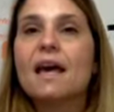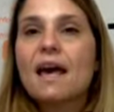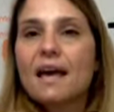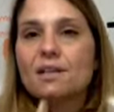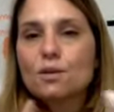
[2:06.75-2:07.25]

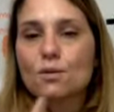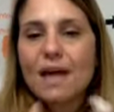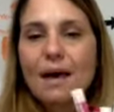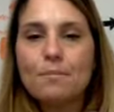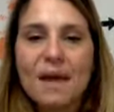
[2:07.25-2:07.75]
And so
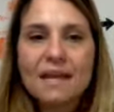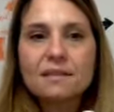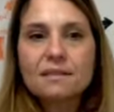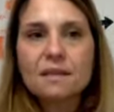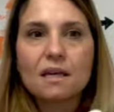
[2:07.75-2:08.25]
that makes
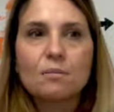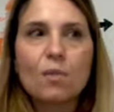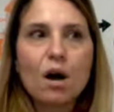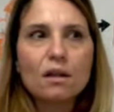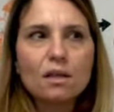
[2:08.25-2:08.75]
the
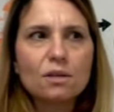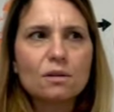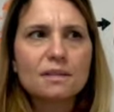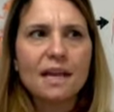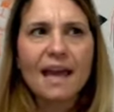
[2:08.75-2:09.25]

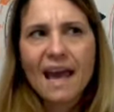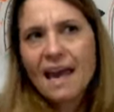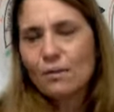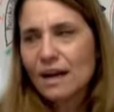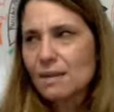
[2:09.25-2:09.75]
molecules like, hey,
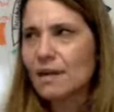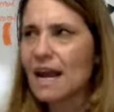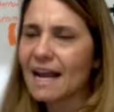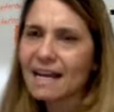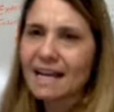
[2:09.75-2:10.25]
wait a minute, I
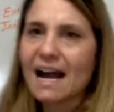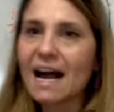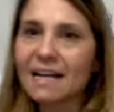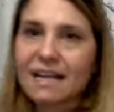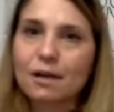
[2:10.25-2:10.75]
got to get out
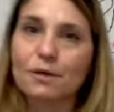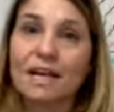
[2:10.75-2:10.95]
of here, right?